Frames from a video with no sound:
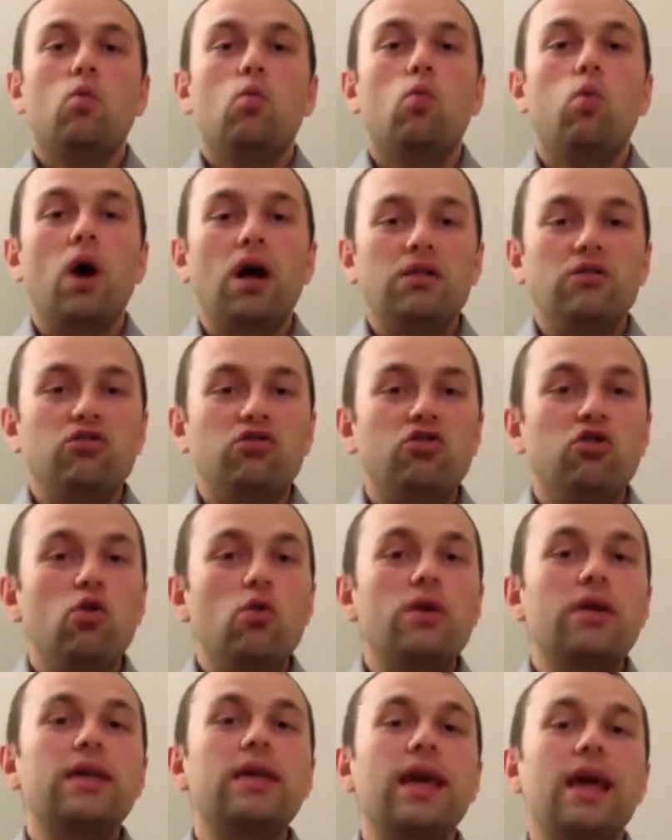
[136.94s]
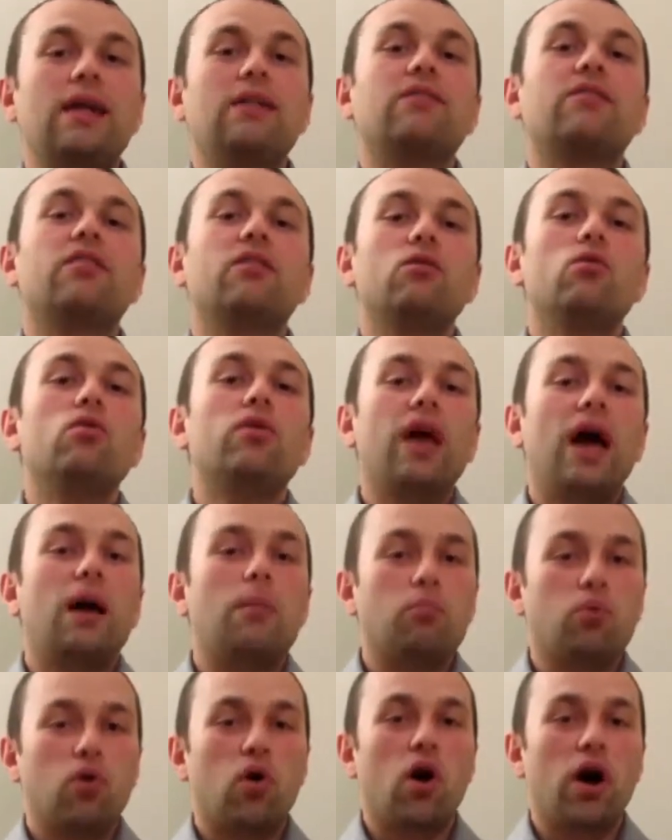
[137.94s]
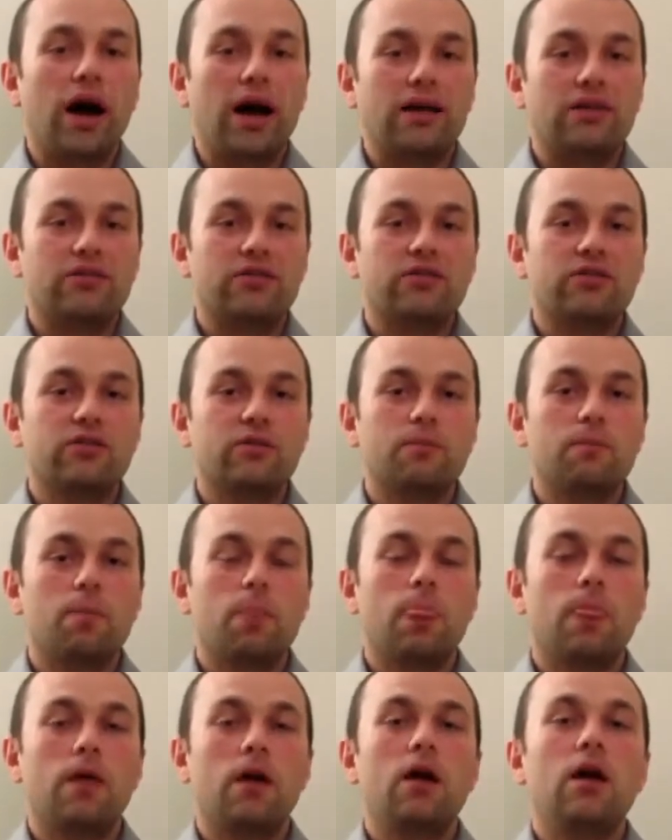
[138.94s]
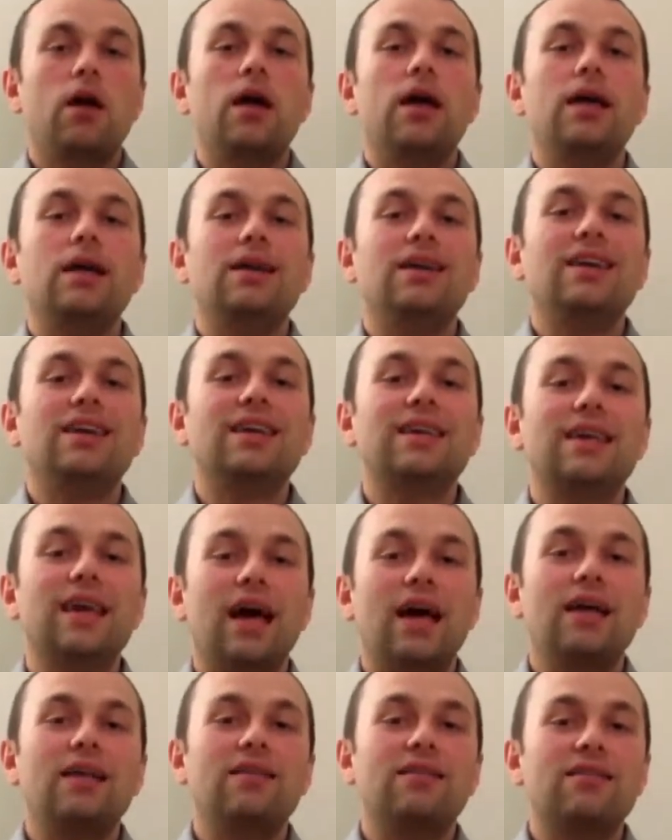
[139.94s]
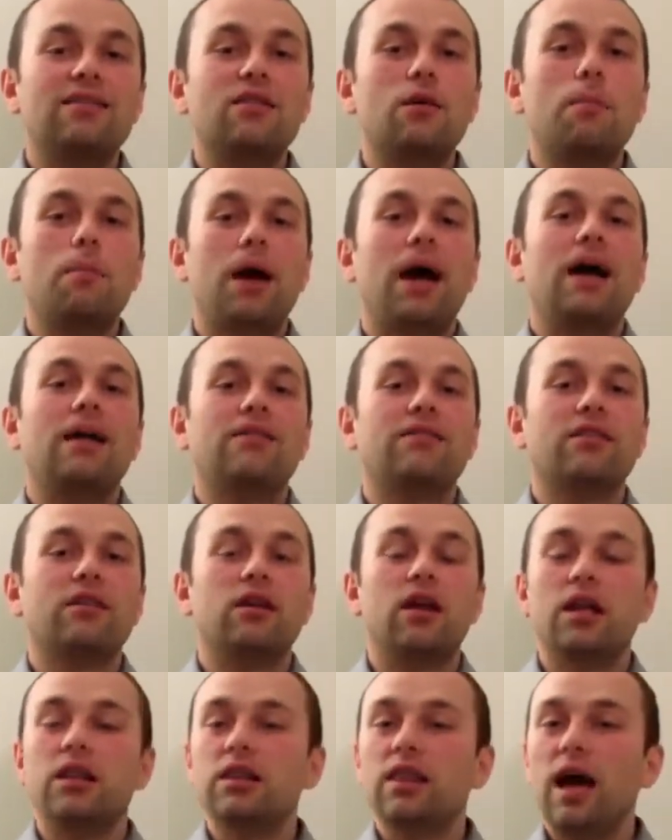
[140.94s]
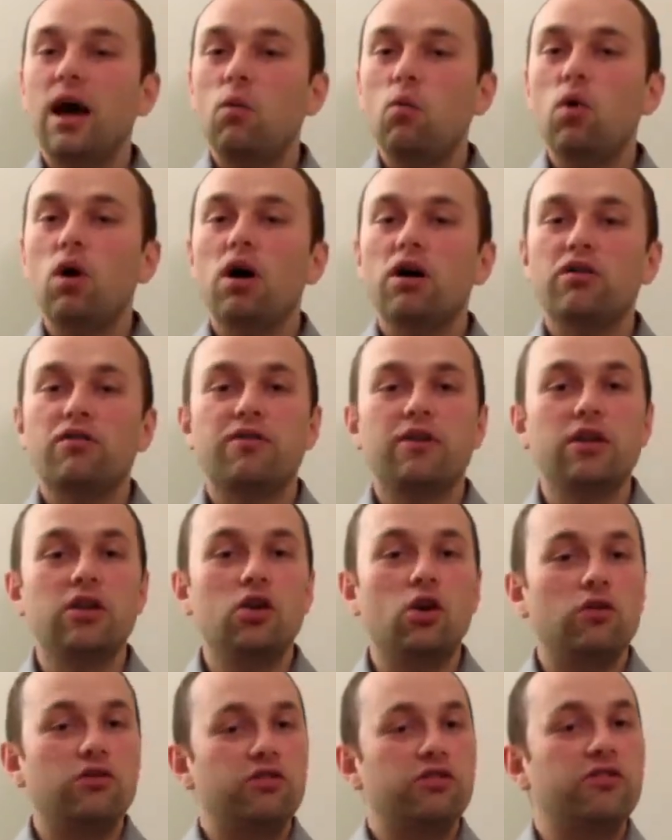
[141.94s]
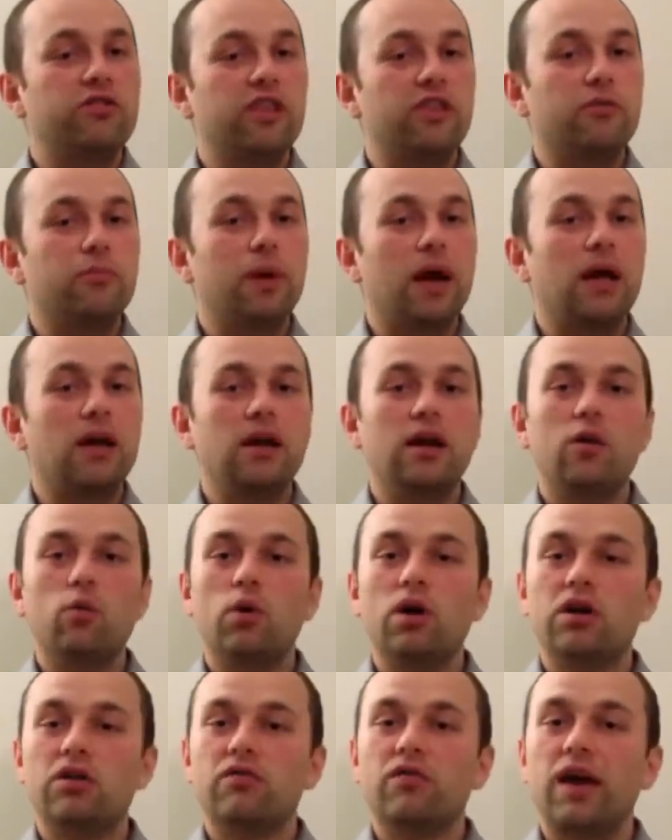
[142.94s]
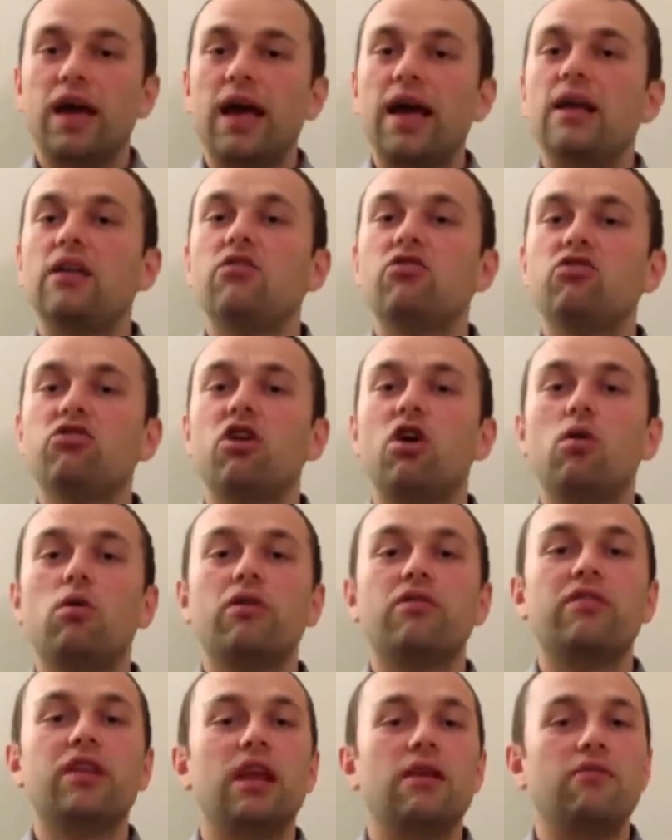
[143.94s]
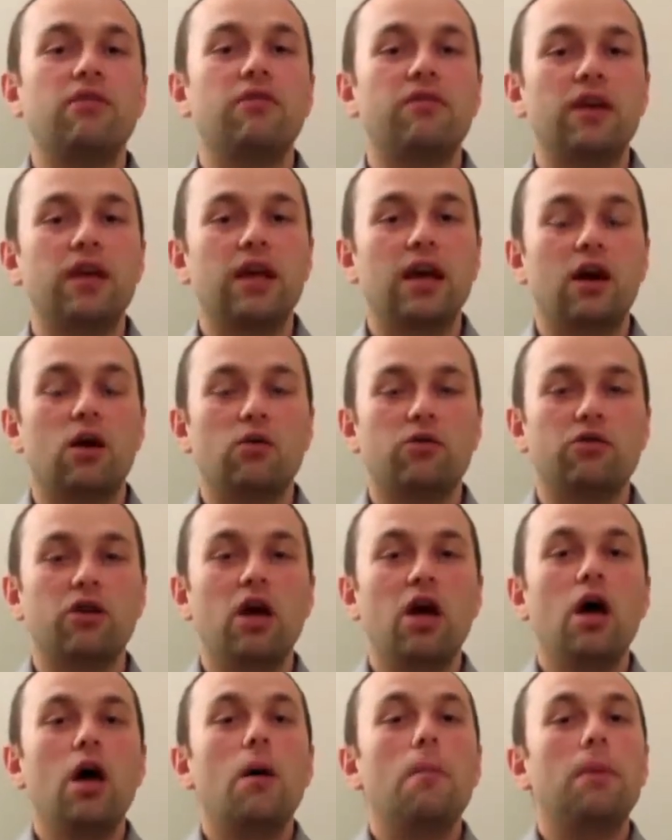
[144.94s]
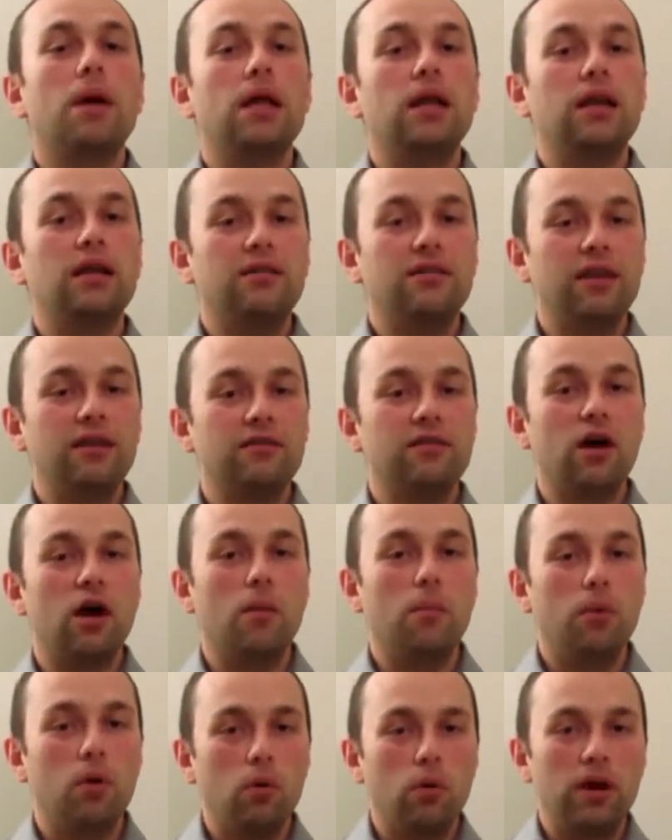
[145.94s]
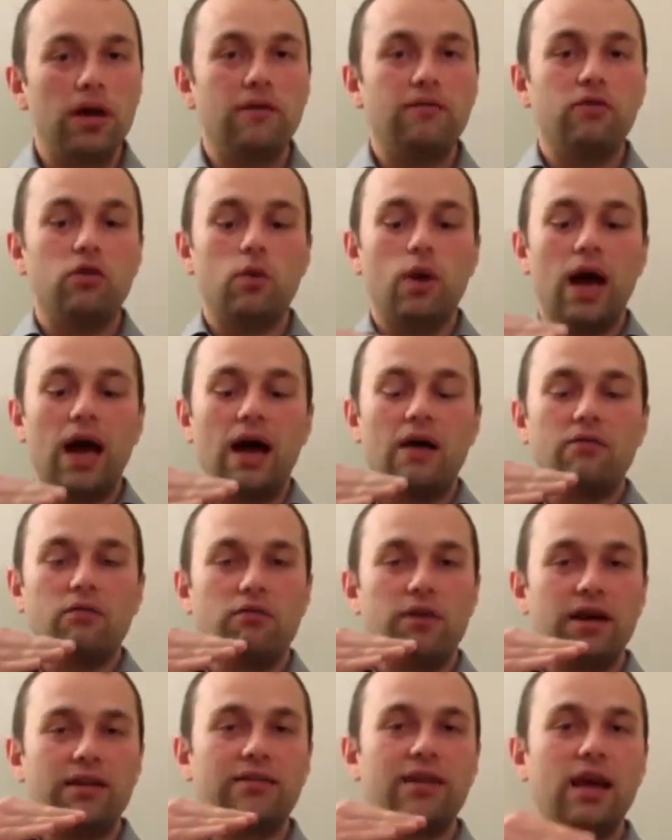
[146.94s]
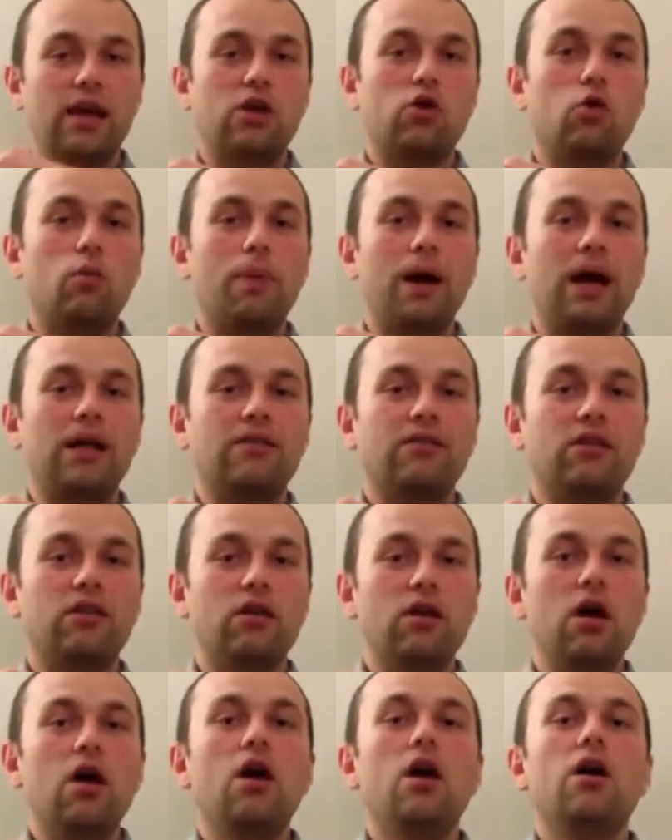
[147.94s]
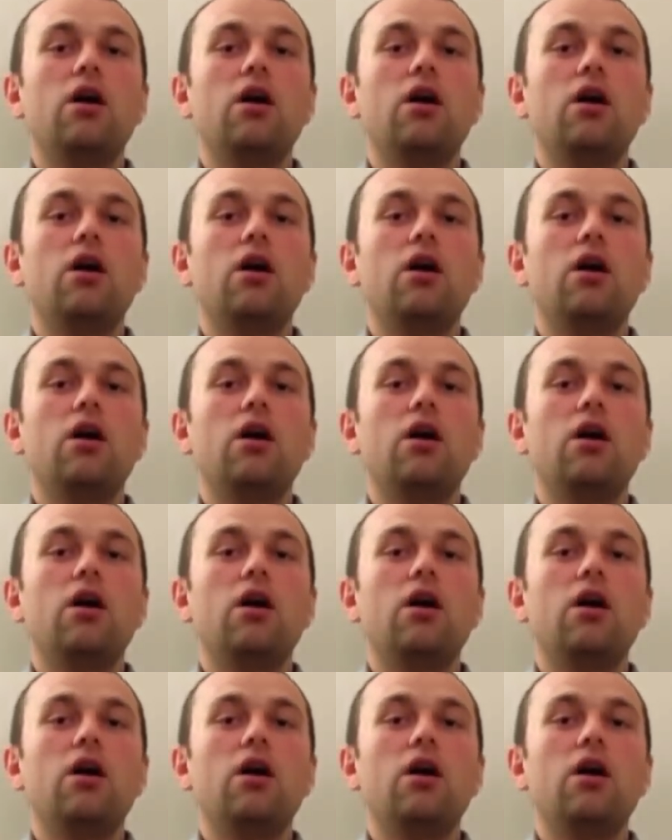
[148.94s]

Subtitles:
Once you get to that price, it negates the pattern, and that works for not just this pattern, it works for head and shoulders and everything else. But in this example, if you have a rectangle pattern,